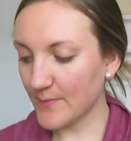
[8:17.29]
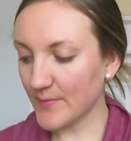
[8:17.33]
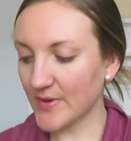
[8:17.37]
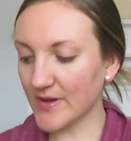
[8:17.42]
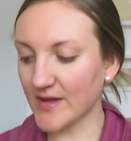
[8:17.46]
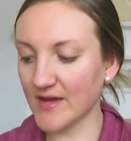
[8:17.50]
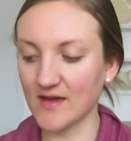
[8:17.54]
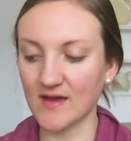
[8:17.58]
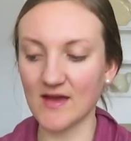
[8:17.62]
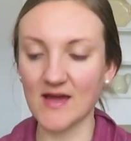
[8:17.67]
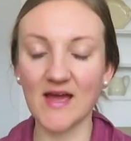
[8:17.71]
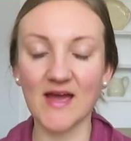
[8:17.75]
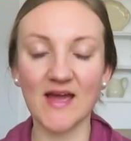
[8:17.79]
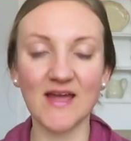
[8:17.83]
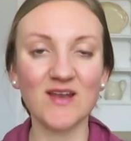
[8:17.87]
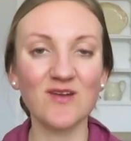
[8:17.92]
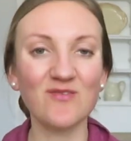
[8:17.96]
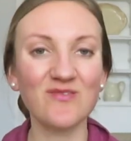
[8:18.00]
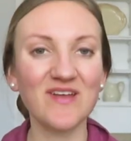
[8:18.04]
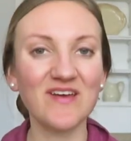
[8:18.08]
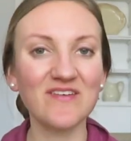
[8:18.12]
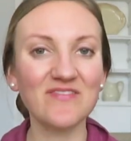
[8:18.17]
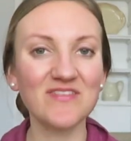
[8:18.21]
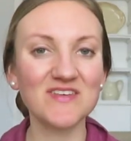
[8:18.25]
But I
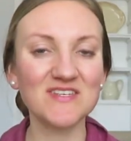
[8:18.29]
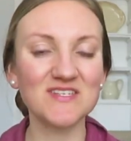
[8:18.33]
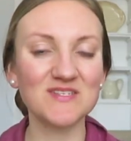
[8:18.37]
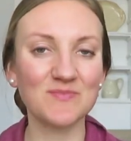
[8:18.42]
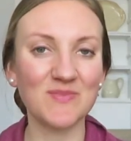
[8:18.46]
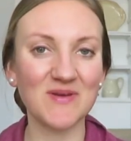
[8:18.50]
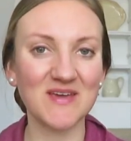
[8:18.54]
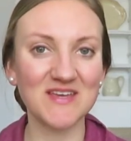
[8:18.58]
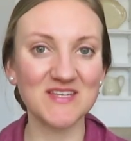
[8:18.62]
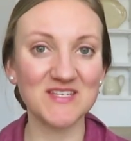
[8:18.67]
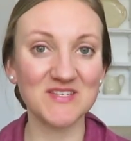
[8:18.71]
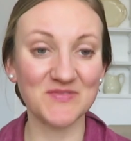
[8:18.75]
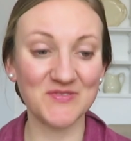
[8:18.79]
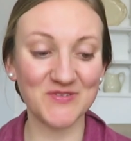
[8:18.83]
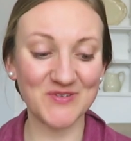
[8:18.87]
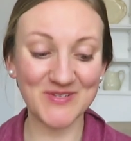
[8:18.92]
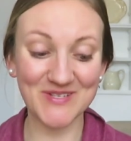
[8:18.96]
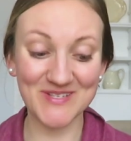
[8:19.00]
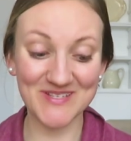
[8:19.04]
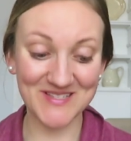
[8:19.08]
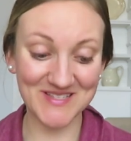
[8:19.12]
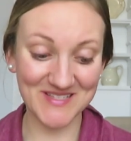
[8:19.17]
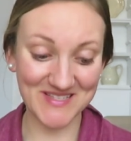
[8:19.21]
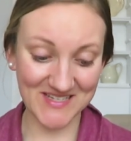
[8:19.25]
don't have the space for
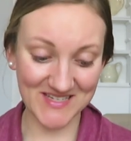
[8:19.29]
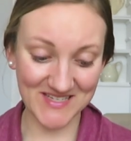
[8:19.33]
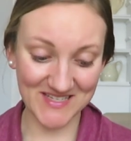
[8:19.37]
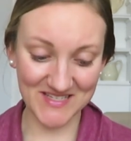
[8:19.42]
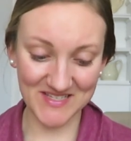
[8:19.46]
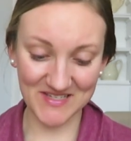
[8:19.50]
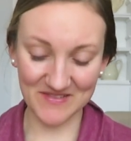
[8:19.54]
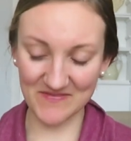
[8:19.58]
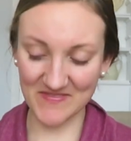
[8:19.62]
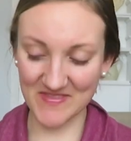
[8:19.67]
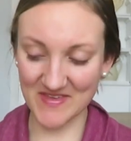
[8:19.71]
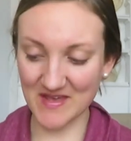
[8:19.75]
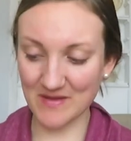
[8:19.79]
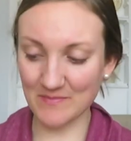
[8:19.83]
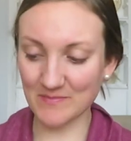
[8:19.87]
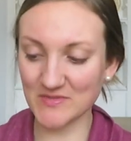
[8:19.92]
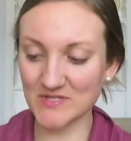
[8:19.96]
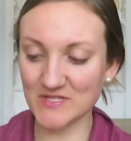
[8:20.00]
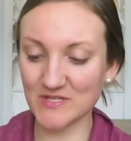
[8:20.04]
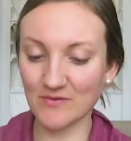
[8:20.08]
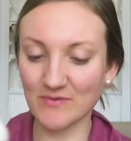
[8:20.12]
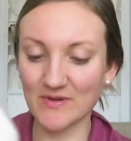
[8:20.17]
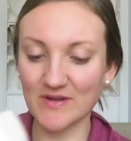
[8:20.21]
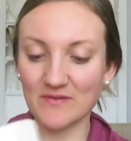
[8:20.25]
six of them,
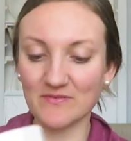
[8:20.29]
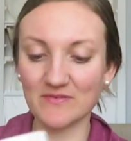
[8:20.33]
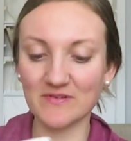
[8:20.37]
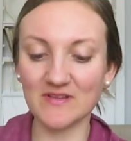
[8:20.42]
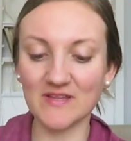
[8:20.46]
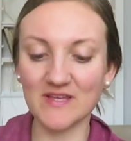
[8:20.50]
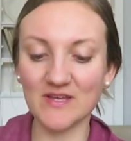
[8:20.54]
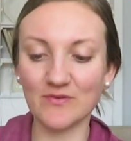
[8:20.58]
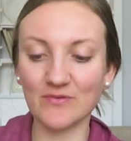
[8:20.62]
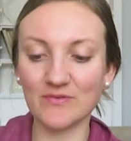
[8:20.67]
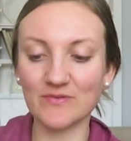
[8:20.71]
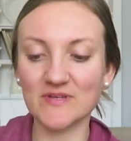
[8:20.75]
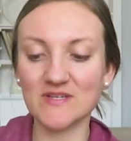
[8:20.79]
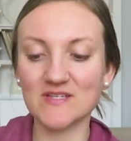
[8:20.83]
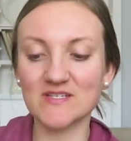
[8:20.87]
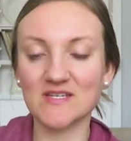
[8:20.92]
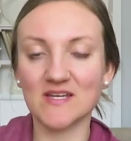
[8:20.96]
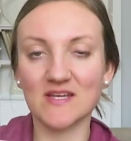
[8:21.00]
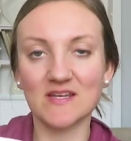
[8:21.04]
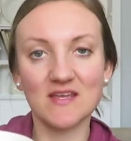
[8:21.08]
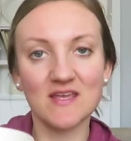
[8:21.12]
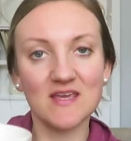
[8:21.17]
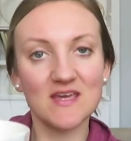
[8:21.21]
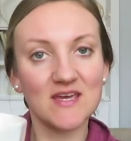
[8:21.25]
so I really only
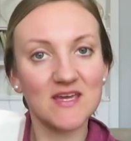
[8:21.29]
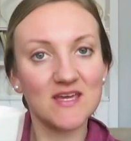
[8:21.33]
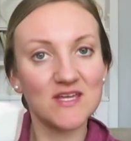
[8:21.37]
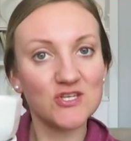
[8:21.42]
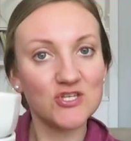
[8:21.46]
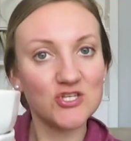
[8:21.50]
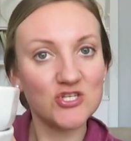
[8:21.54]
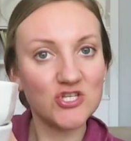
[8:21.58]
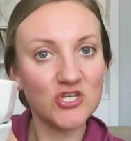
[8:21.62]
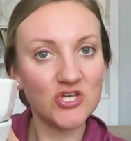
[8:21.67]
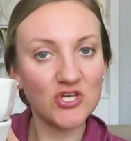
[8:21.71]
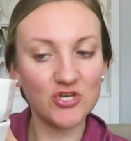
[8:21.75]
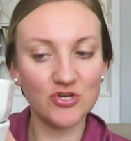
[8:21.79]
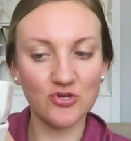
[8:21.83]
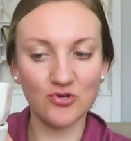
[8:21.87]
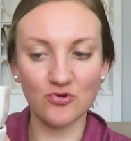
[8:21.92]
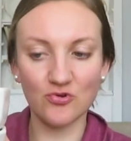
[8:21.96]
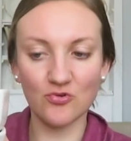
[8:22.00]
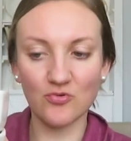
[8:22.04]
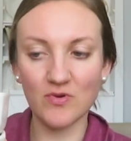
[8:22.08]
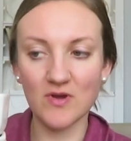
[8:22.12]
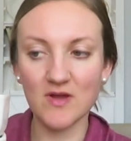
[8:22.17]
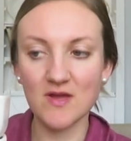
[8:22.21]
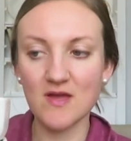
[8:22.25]
did get
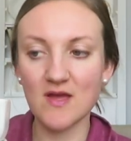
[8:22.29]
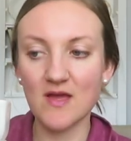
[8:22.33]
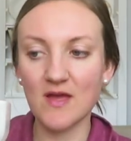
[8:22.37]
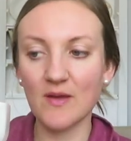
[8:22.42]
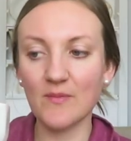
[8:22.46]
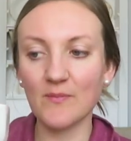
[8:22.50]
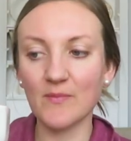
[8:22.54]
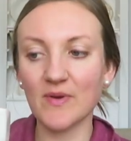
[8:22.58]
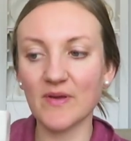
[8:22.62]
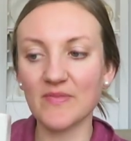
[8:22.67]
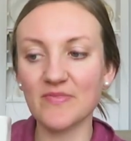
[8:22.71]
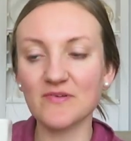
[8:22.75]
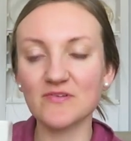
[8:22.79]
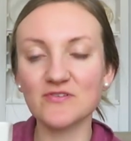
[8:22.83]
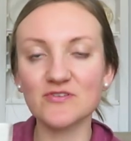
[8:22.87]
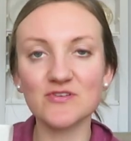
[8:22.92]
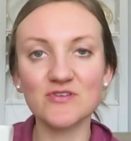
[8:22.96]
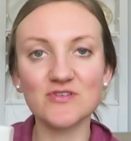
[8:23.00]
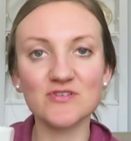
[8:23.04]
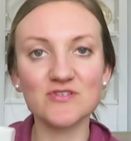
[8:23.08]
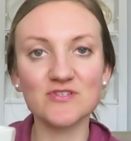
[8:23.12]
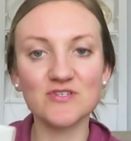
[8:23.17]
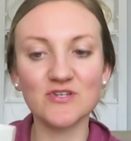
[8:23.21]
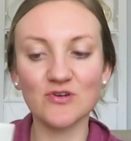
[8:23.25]
two. But they're
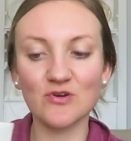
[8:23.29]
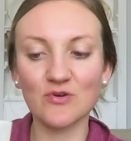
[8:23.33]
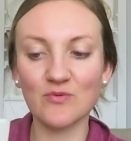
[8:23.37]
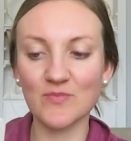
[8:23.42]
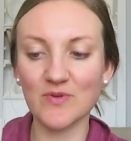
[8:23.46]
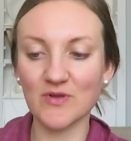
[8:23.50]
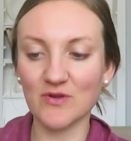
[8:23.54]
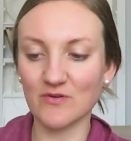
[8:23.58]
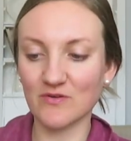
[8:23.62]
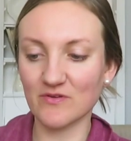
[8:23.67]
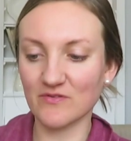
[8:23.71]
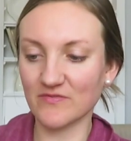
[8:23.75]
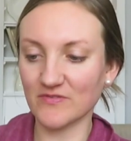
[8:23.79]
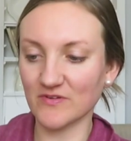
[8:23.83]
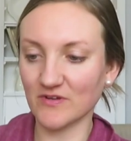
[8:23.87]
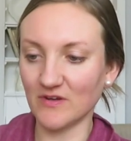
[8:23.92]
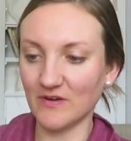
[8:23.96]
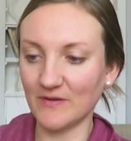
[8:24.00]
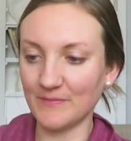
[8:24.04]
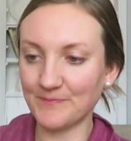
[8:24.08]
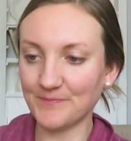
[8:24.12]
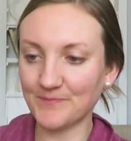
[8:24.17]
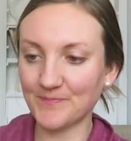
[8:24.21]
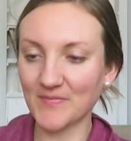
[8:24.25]
just so
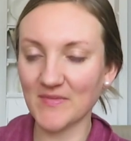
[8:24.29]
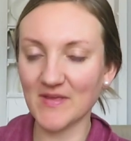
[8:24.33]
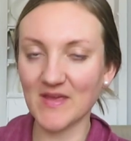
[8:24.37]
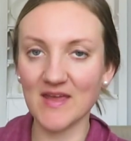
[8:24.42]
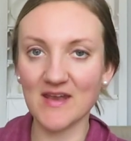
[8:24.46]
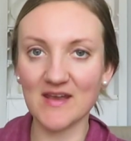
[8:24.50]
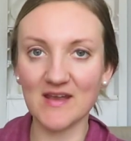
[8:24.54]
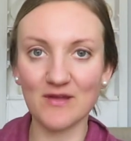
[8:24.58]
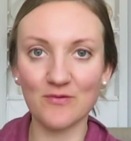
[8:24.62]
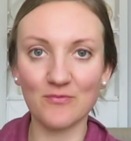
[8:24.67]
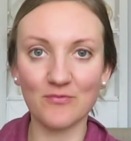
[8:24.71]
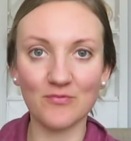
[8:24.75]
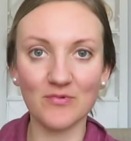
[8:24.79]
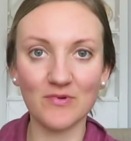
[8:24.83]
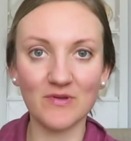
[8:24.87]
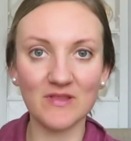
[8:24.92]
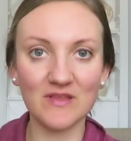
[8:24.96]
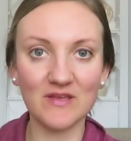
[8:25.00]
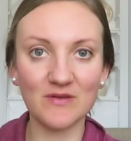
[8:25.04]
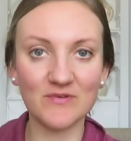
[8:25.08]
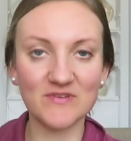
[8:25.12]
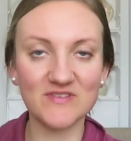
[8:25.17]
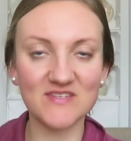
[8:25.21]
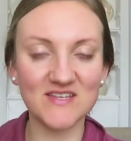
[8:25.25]
beautiful, and I
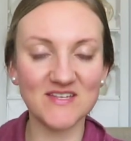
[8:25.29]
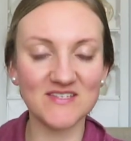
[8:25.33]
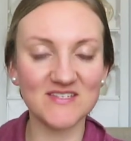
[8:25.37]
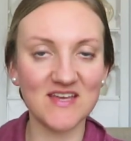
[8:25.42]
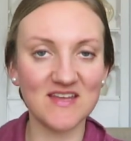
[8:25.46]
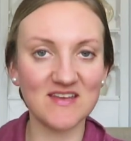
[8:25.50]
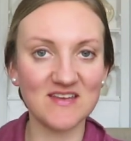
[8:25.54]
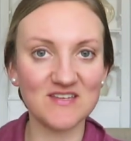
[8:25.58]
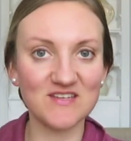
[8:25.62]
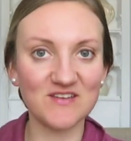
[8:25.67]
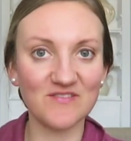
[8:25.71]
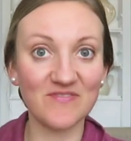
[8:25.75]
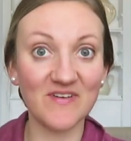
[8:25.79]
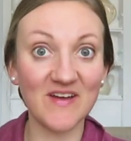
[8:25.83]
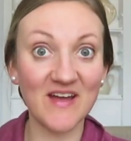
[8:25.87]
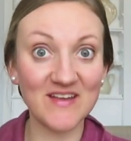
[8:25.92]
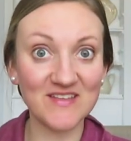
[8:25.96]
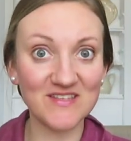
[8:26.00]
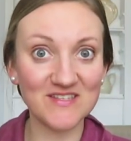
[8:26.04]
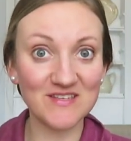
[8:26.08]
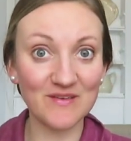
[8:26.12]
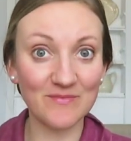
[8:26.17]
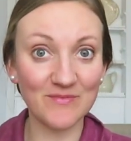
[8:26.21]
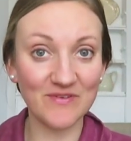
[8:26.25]
really was excited to
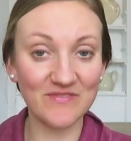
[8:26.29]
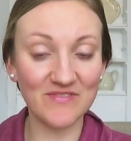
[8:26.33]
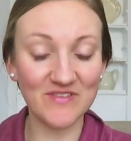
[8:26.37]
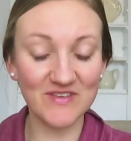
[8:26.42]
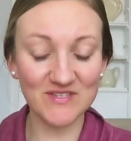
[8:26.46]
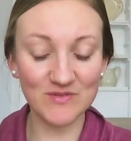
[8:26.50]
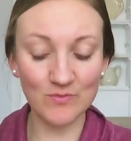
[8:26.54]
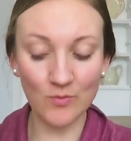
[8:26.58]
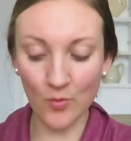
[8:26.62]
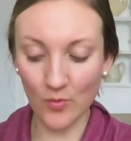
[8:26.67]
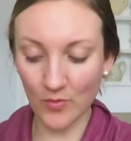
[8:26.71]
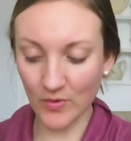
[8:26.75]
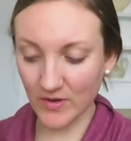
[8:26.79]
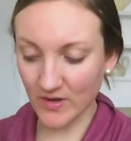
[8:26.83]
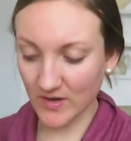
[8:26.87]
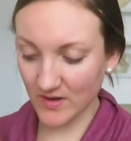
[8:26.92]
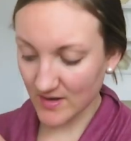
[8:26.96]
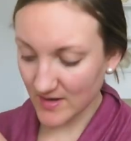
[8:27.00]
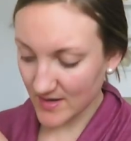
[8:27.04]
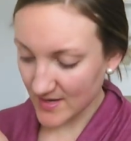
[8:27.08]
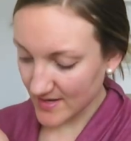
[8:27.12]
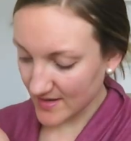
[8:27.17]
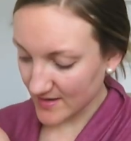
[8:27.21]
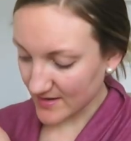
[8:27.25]
find some of this
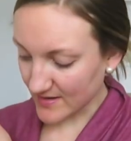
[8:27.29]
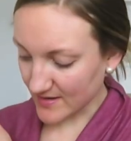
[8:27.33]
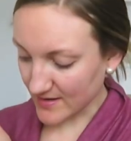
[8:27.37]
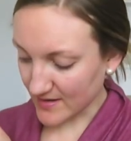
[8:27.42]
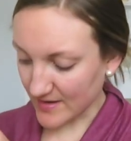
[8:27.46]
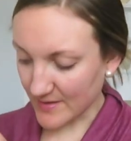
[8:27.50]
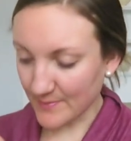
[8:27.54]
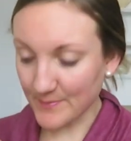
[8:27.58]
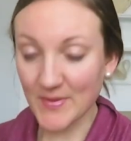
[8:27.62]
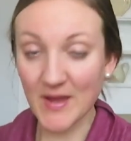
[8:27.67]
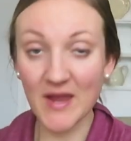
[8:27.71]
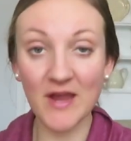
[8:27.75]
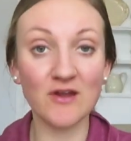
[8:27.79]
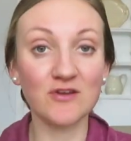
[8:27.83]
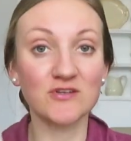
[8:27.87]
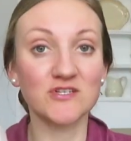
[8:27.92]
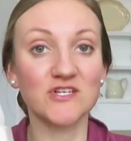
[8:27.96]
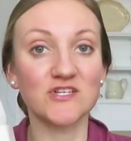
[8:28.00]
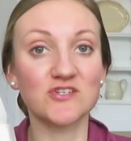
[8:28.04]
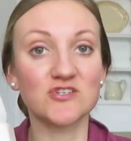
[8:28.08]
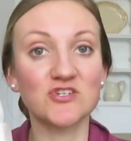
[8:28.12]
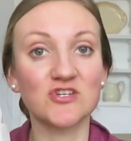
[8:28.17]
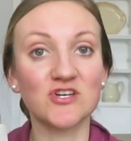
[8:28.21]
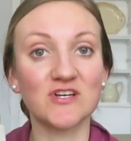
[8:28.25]
more um,
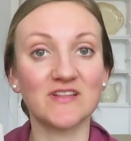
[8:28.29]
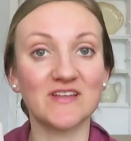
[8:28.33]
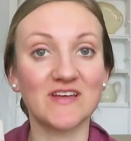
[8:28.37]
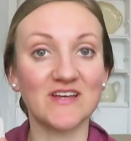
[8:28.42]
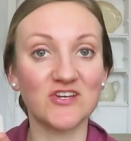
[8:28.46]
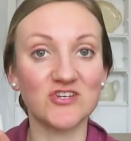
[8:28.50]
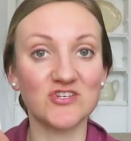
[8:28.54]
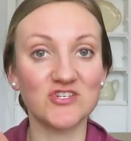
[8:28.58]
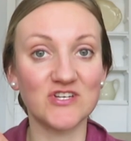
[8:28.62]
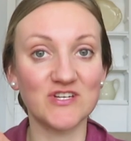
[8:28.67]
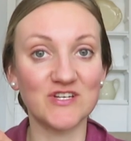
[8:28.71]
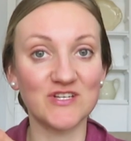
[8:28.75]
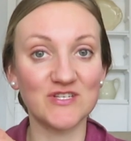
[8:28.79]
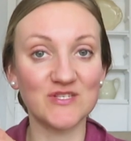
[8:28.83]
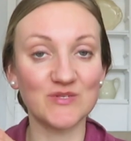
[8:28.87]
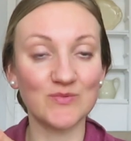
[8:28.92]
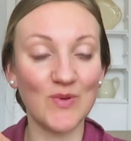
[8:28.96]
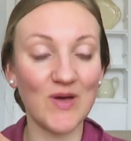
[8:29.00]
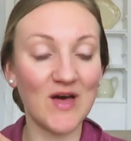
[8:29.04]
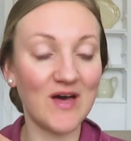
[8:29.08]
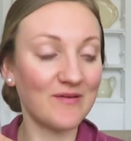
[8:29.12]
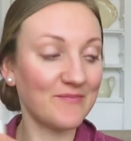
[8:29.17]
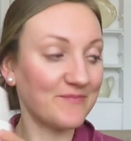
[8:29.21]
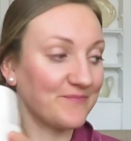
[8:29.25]
heritage collection as
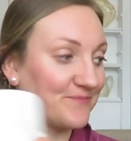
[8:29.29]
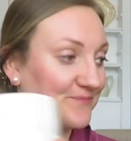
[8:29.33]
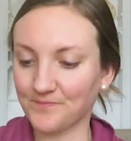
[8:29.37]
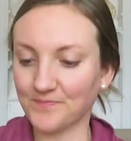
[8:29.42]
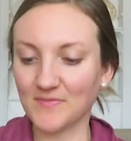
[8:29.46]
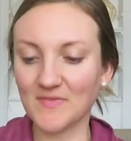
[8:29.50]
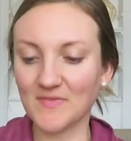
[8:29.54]
well.